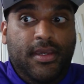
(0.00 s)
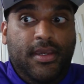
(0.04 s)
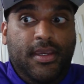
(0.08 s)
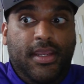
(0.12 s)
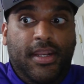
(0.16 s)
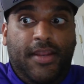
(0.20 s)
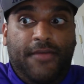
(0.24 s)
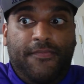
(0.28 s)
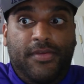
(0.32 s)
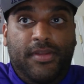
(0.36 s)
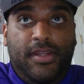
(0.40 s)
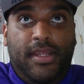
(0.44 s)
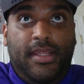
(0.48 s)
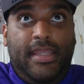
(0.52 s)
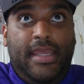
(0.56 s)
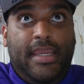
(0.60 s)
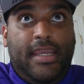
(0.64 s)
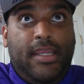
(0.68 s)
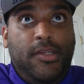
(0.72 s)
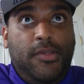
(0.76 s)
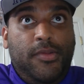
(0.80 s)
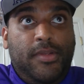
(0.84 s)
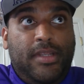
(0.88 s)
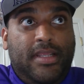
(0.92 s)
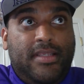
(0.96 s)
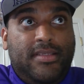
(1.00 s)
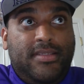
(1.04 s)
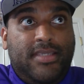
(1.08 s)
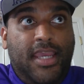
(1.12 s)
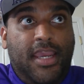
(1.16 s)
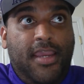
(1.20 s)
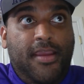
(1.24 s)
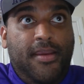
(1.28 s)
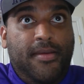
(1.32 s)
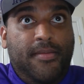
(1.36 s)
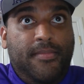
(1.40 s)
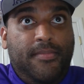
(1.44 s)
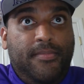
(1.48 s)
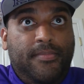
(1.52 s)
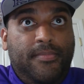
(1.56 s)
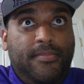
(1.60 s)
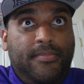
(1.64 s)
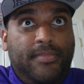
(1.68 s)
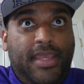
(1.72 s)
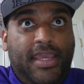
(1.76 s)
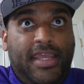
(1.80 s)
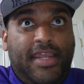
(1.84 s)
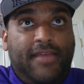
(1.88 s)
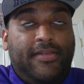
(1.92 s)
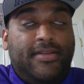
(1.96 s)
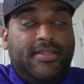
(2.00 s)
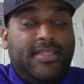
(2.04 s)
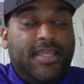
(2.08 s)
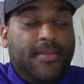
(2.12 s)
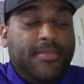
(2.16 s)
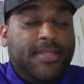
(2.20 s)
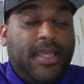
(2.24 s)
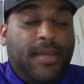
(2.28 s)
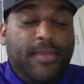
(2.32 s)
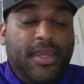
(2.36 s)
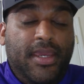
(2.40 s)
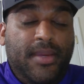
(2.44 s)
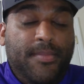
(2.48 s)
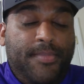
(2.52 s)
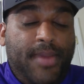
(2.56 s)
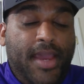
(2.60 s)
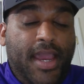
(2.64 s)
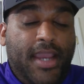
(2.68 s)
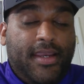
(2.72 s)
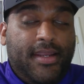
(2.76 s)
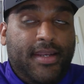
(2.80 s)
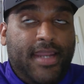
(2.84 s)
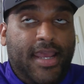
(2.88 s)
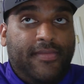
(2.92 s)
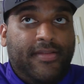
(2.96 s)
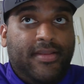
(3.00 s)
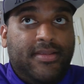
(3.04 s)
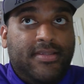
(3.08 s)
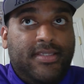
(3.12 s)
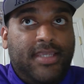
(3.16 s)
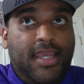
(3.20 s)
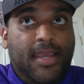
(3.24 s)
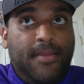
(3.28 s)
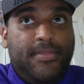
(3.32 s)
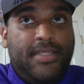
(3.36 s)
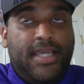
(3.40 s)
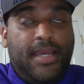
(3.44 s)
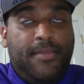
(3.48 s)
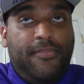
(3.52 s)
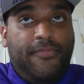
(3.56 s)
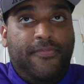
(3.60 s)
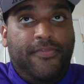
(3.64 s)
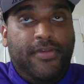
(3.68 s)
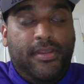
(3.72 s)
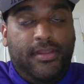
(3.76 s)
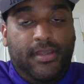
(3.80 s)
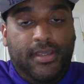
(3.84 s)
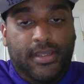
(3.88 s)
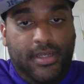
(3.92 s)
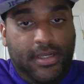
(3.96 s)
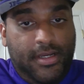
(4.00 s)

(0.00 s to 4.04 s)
And I feel like they can do that same. They have the same type of impact and have that same type of feeling